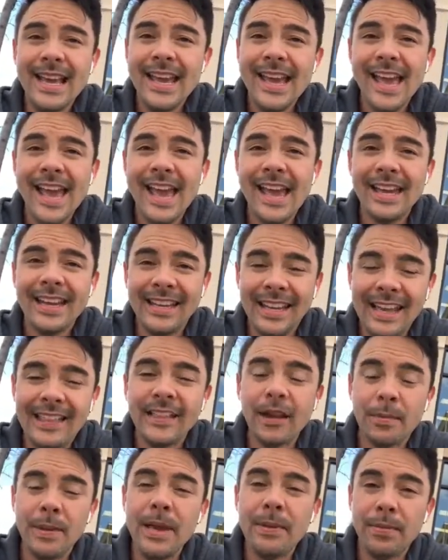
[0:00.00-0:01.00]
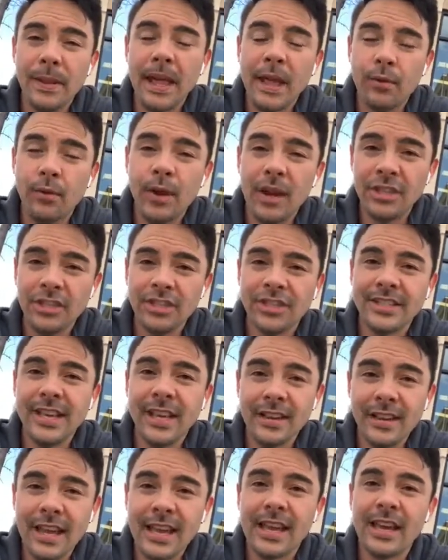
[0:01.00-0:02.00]
And they're people like what I just
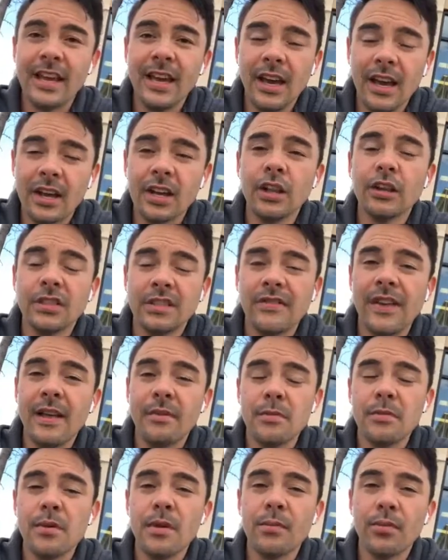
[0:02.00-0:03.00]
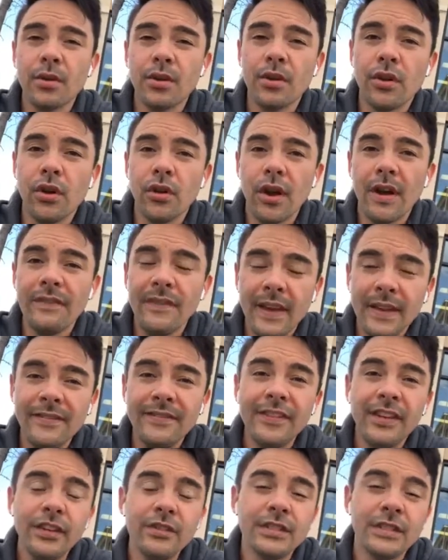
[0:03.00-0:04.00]
said, like a close family member, or I've
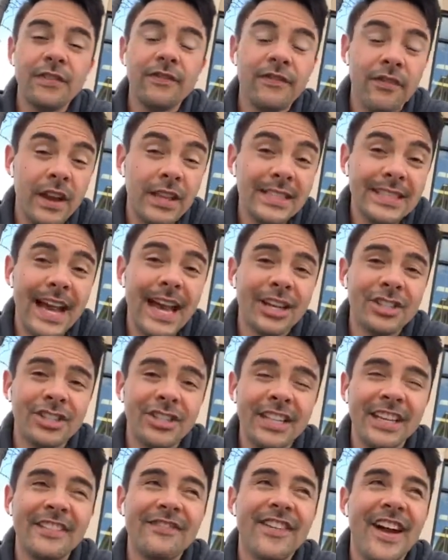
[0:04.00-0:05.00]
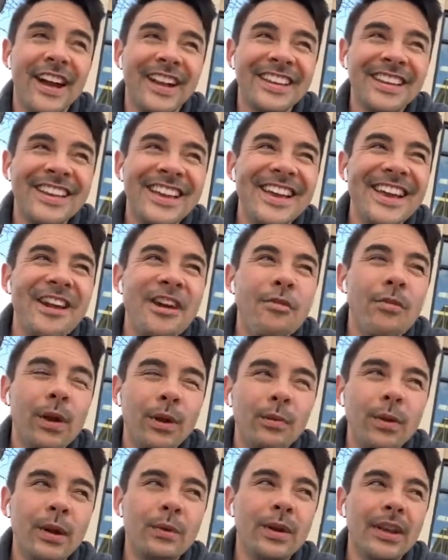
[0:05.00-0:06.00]
even used friends actually. In fact,
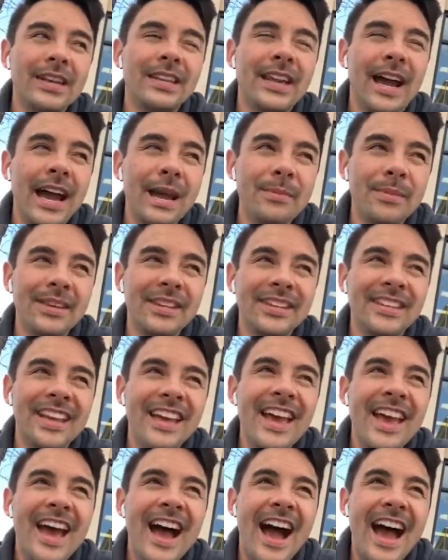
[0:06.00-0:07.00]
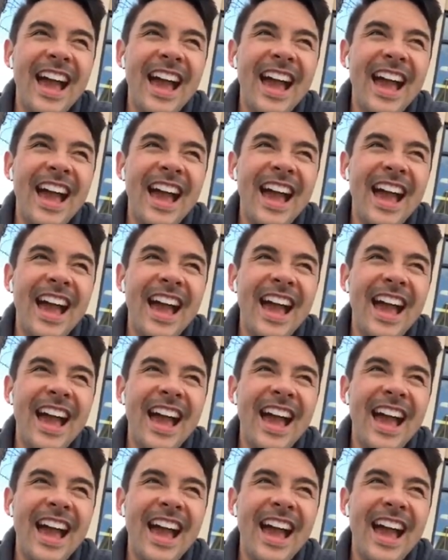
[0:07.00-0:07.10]
when we went diamond, I